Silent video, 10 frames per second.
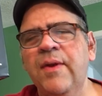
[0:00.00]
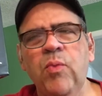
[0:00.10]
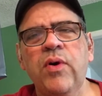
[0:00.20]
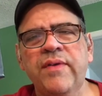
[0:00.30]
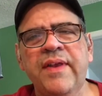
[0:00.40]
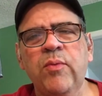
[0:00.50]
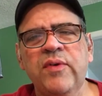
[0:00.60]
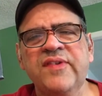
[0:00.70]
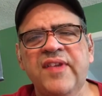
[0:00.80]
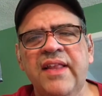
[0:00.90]
were
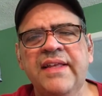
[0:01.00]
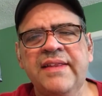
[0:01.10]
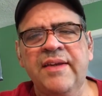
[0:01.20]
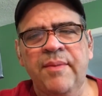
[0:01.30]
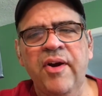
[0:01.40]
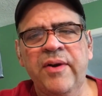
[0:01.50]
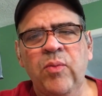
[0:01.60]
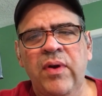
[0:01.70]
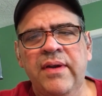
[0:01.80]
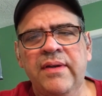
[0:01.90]
selling the American
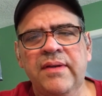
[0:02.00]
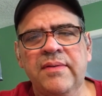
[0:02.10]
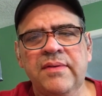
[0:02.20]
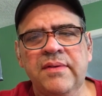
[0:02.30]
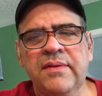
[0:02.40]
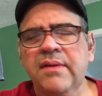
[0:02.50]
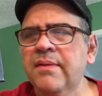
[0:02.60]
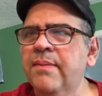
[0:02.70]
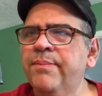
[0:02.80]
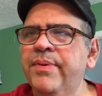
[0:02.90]
one,
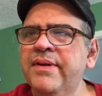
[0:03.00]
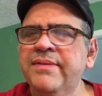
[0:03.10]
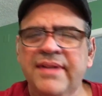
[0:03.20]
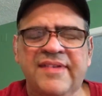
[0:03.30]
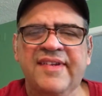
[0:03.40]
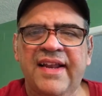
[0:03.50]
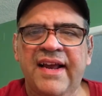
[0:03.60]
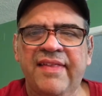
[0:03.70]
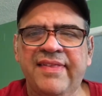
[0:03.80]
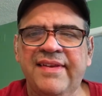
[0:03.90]
but instead I
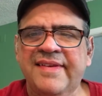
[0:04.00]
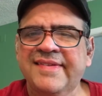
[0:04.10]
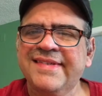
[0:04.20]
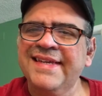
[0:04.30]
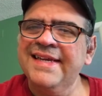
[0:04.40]
got this.